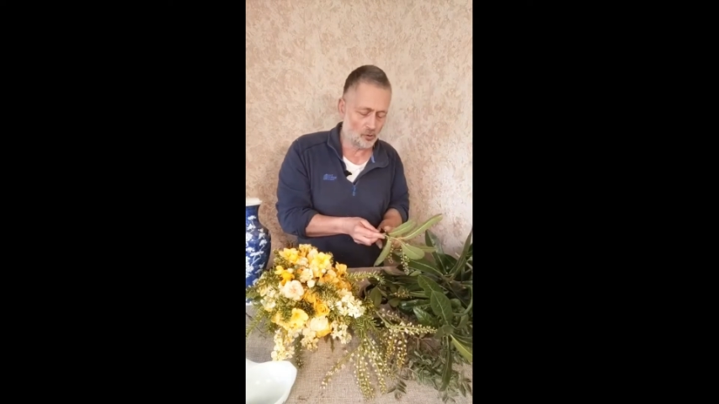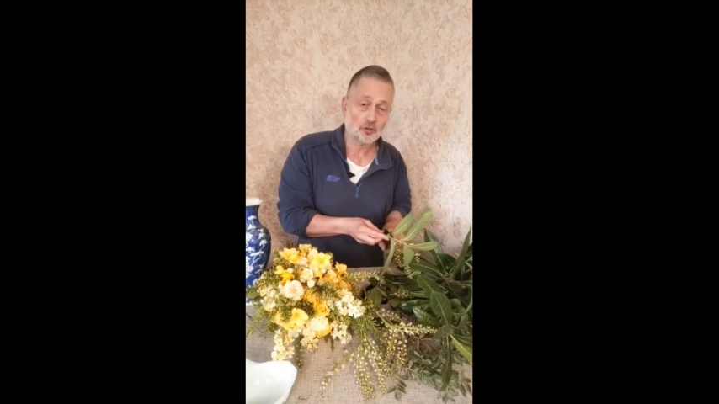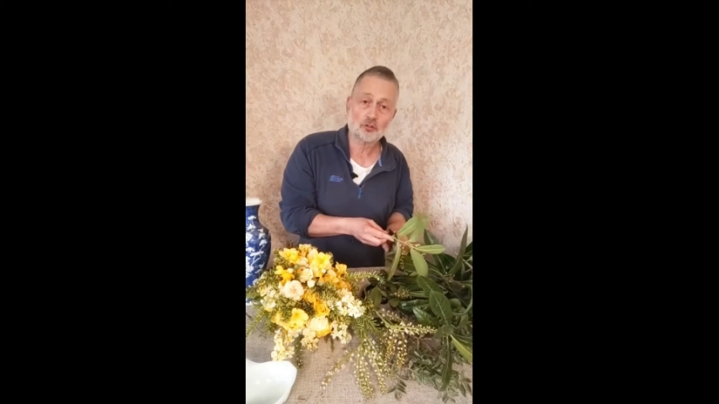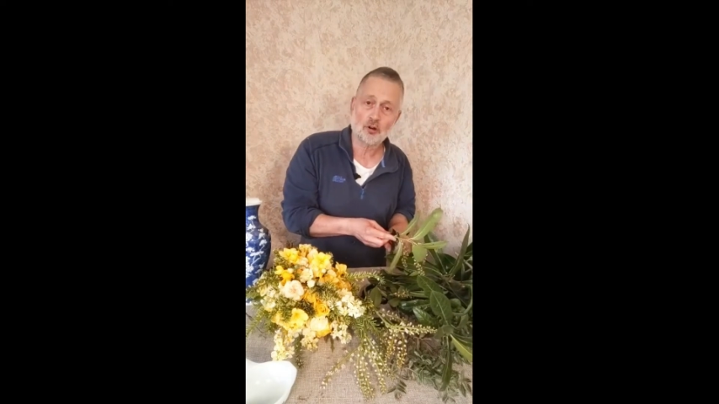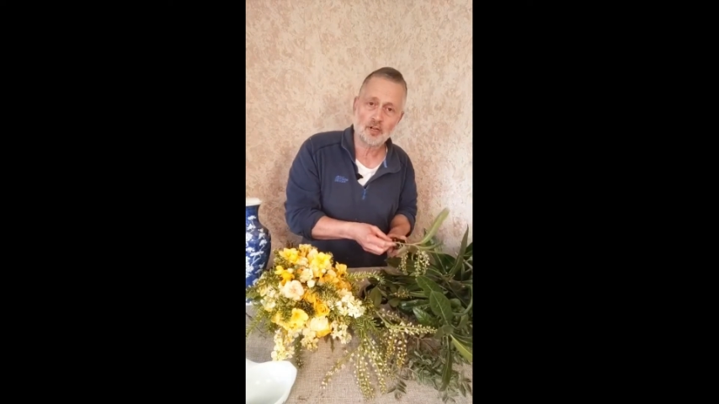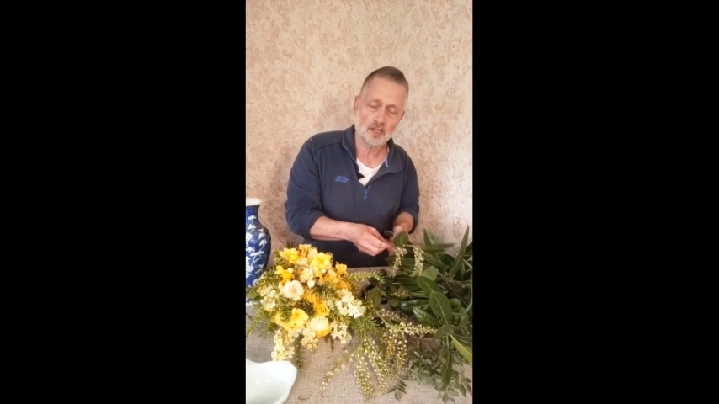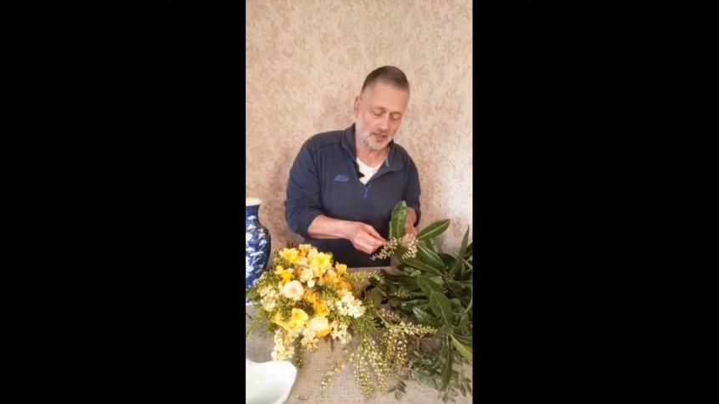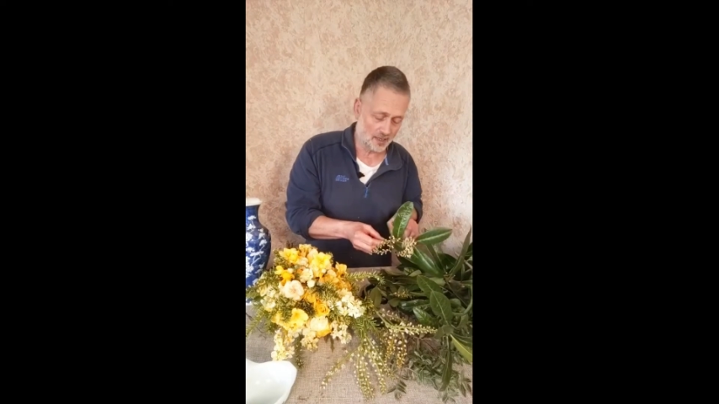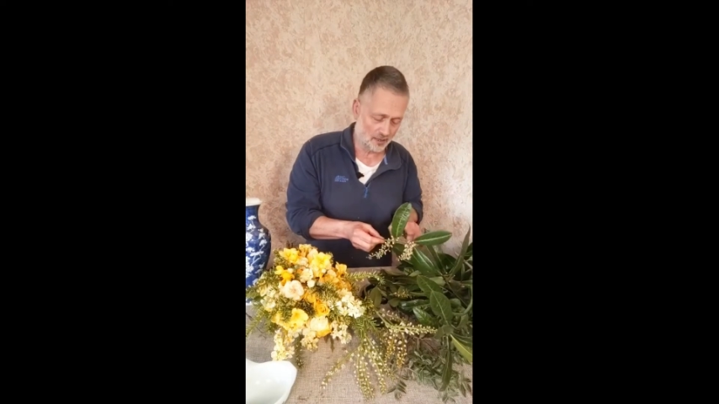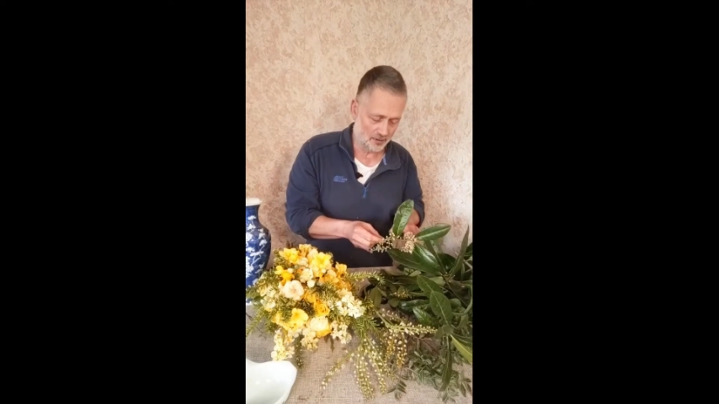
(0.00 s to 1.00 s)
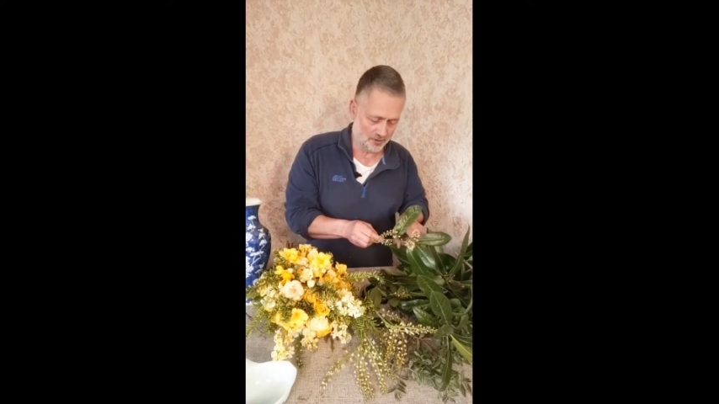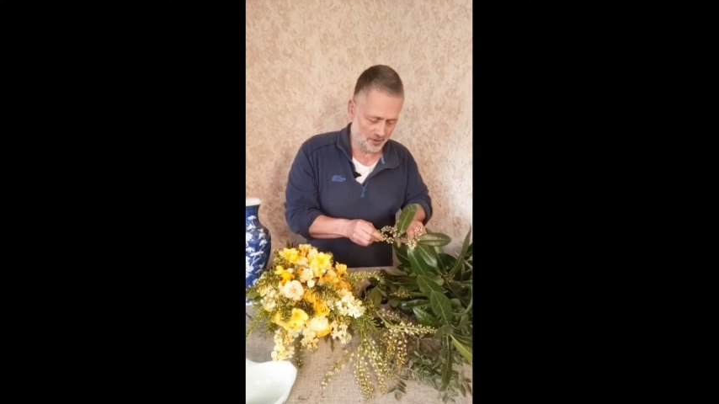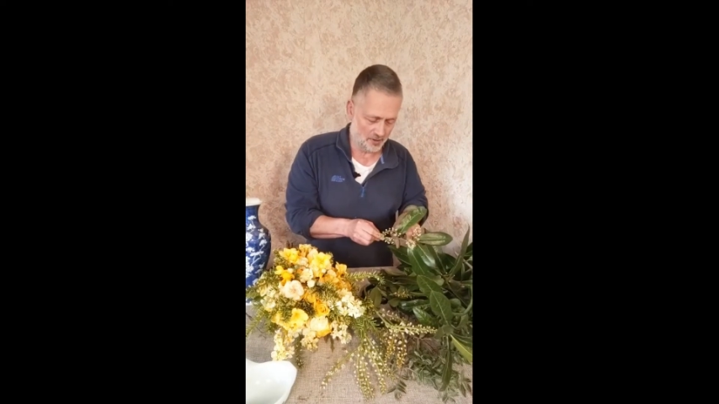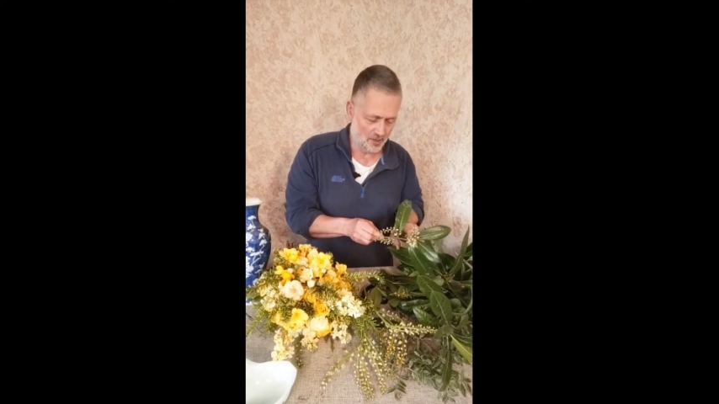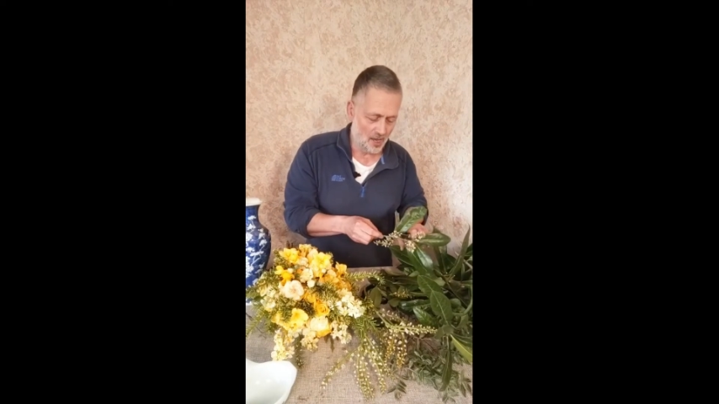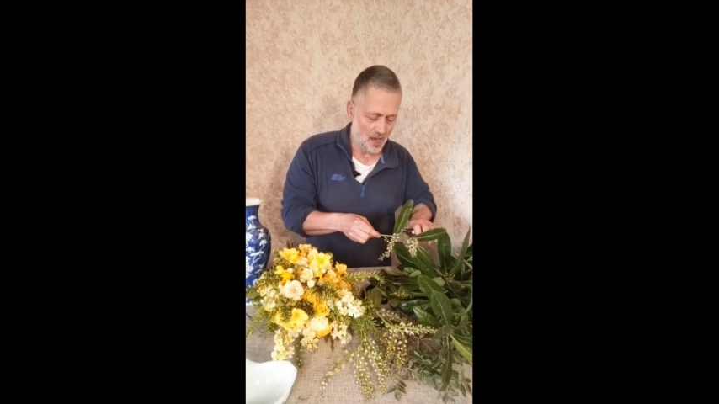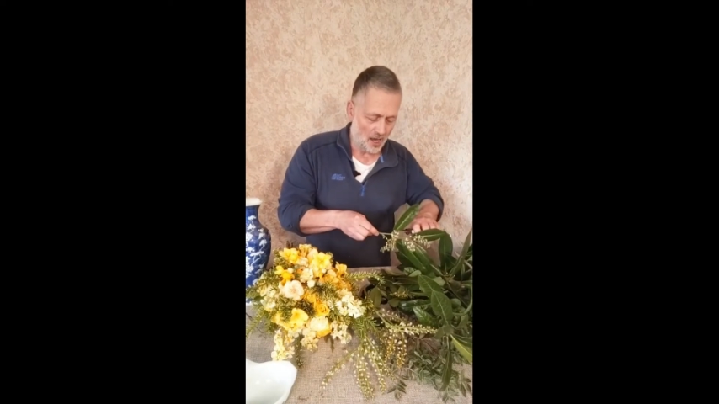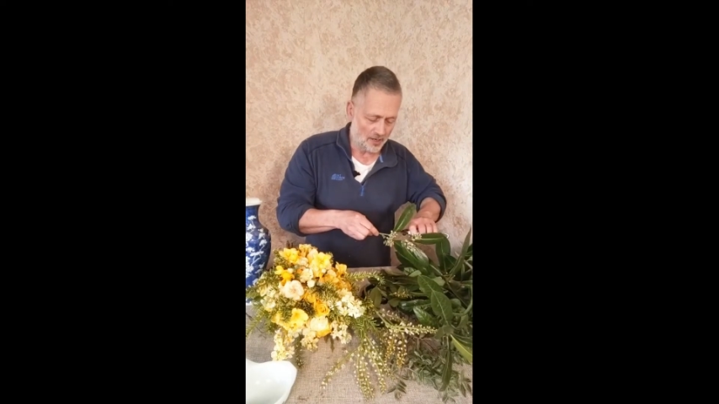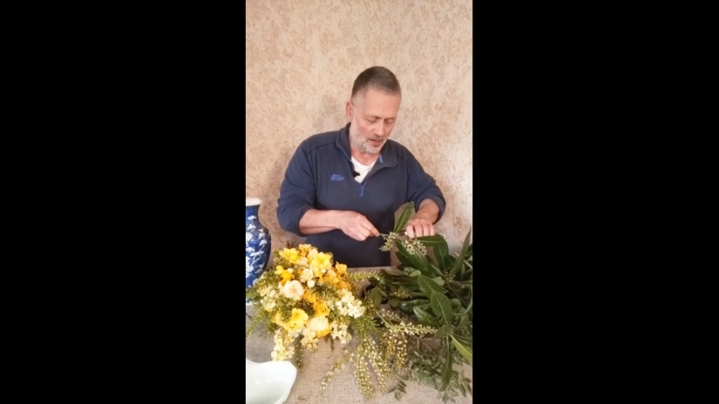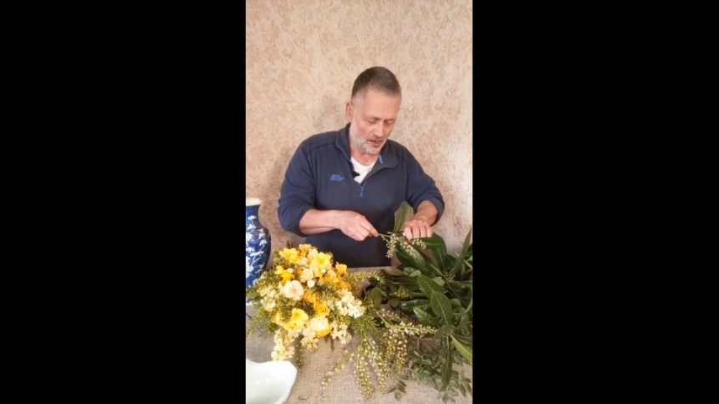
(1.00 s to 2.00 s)
growing in the garden, and
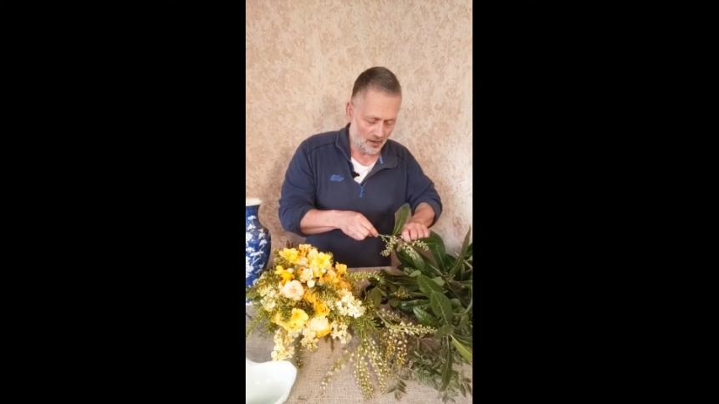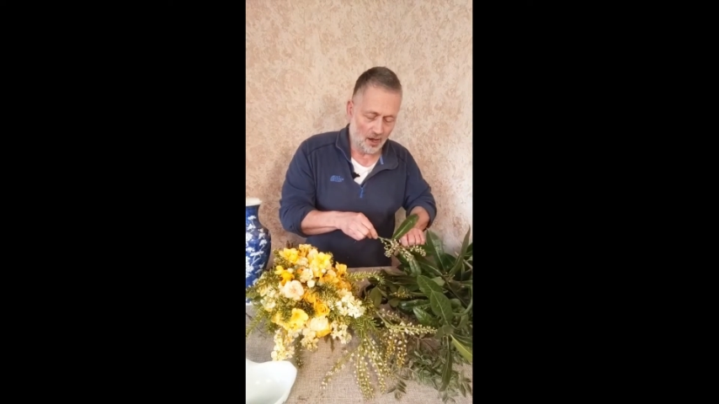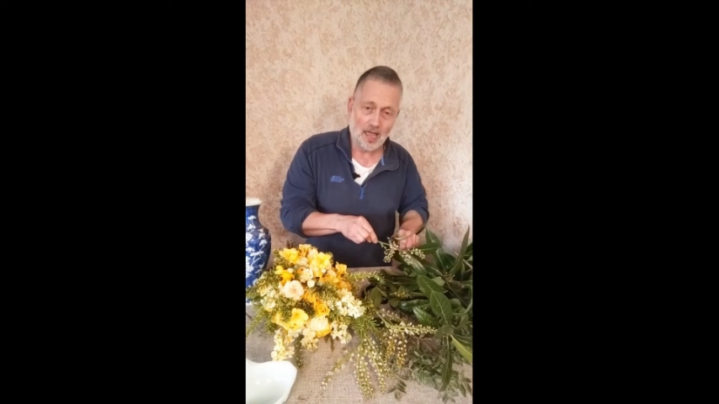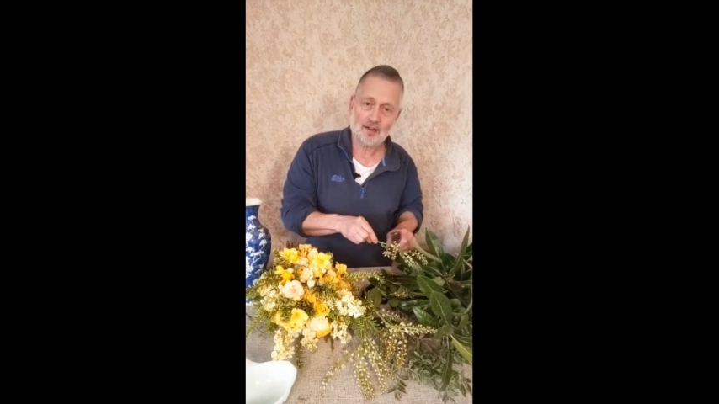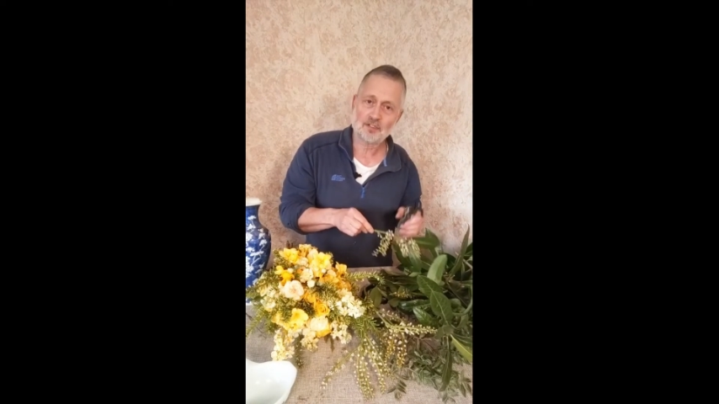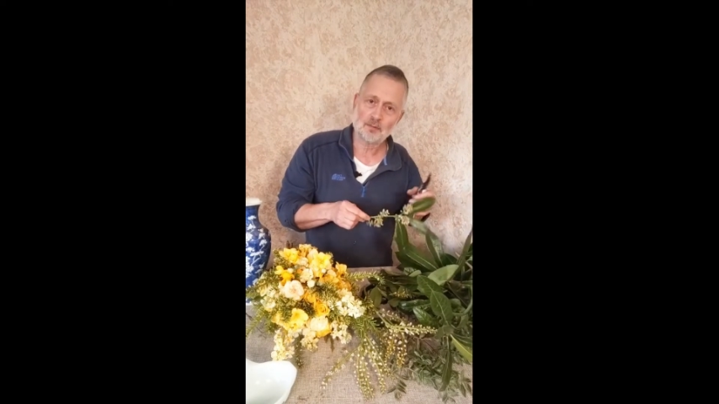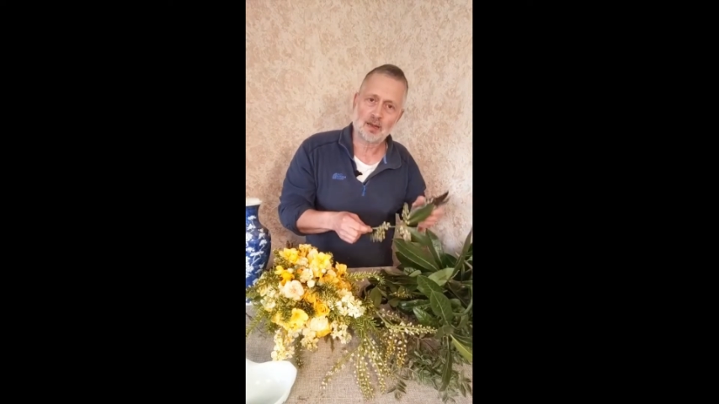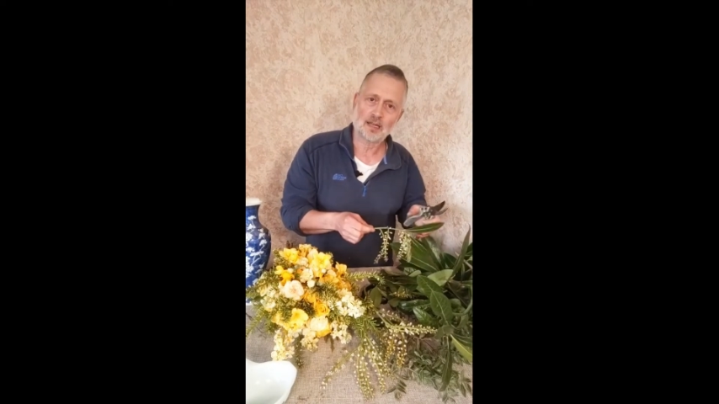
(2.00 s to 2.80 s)
I have to make a